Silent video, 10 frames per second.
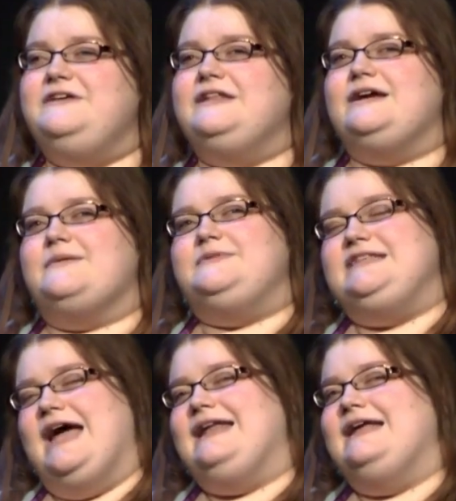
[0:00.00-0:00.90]
feeling
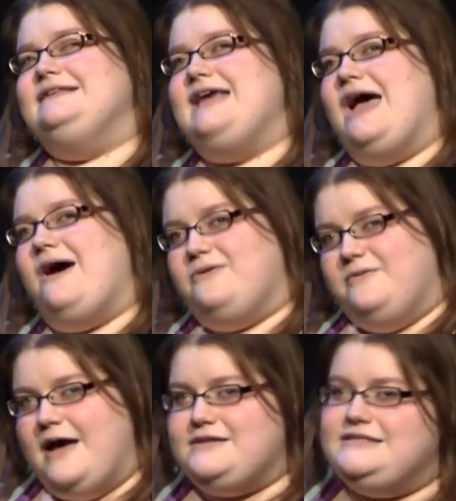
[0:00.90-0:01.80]
upset and
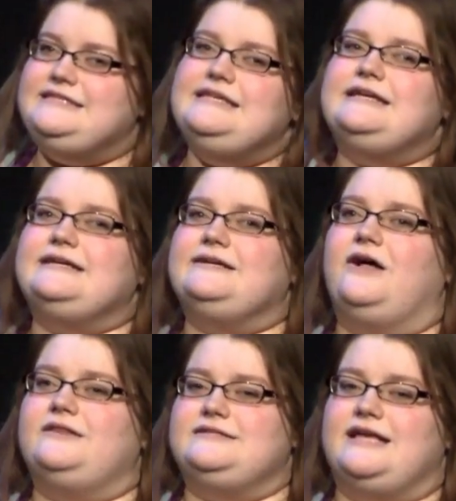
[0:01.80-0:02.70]
down about seeing
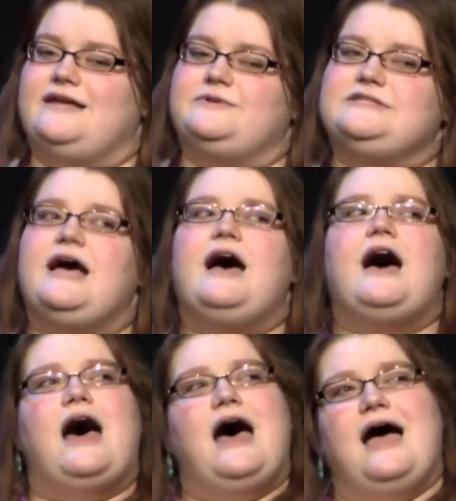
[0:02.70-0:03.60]
all these animals,
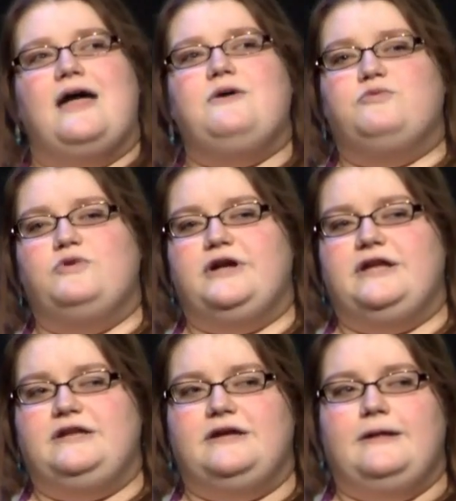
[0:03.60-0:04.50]
I
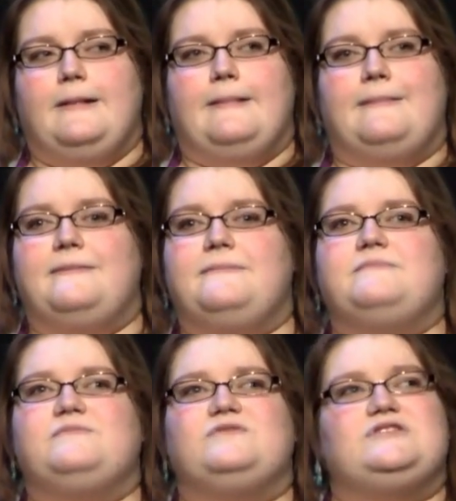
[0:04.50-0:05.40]
would
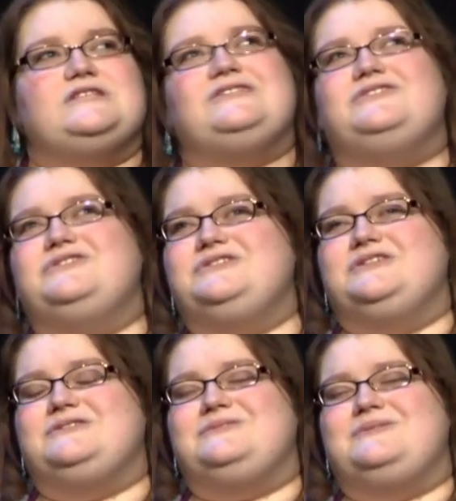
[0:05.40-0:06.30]
just learn
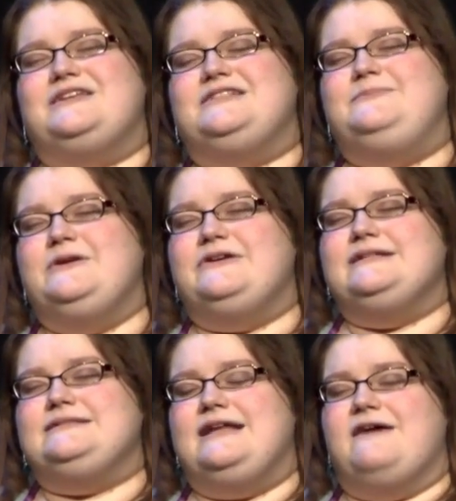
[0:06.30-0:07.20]
to
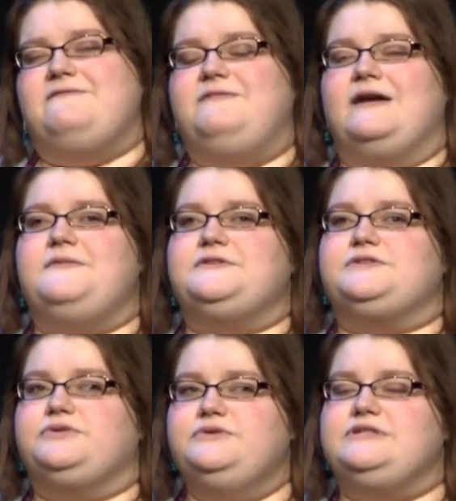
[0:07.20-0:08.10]
experience and have fun on
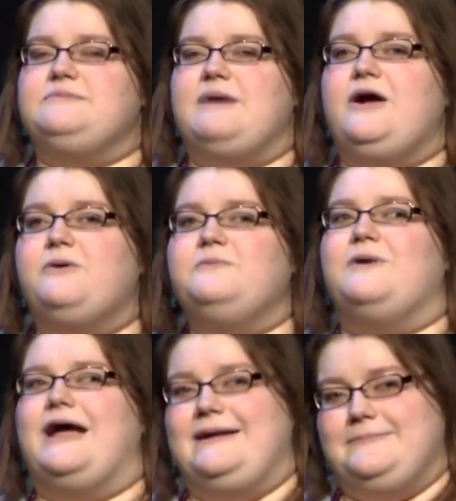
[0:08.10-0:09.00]
this cruise in my
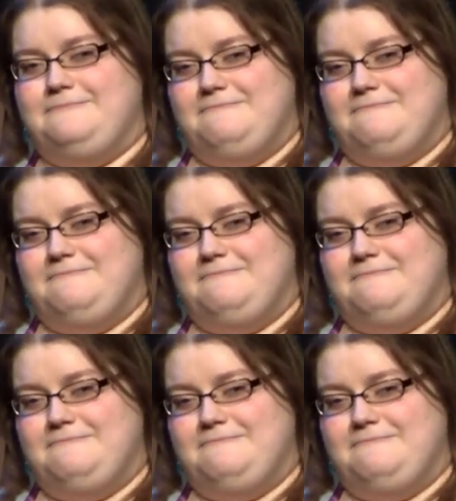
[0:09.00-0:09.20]
own way.